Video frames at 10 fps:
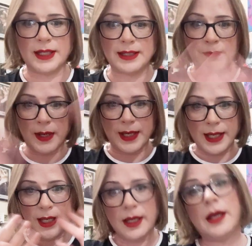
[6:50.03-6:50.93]
that's it,
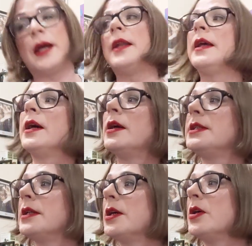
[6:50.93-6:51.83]
bye, and I
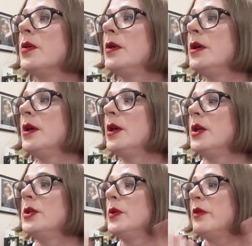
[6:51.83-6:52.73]
shall
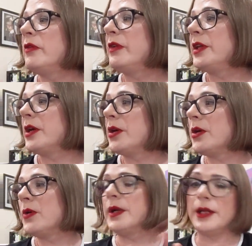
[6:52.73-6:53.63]
do another
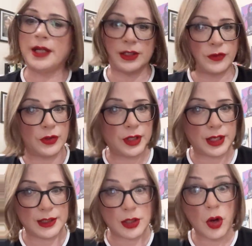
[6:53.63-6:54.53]
video in the next few
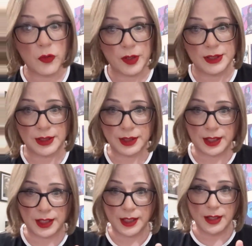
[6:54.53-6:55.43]
days. Hopefully
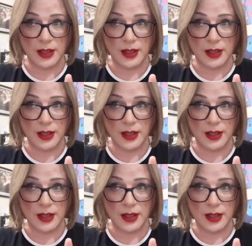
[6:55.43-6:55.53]
Sunday.